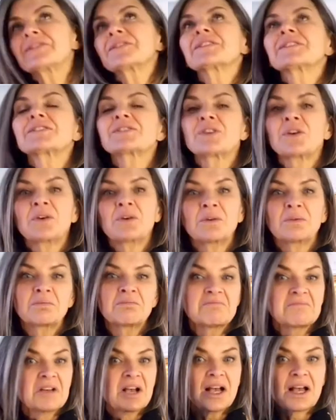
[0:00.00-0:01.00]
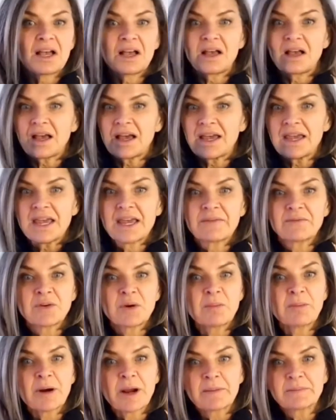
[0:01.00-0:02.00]
So I have no
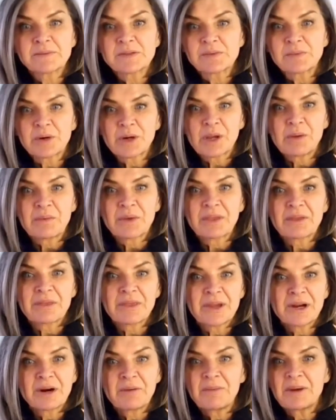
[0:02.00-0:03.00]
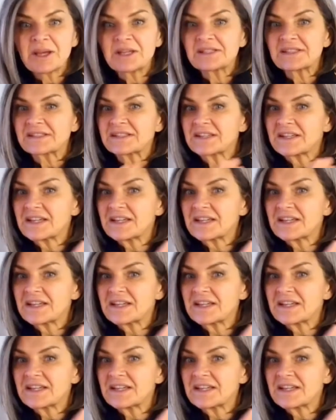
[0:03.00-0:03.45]
problems working with a therapist.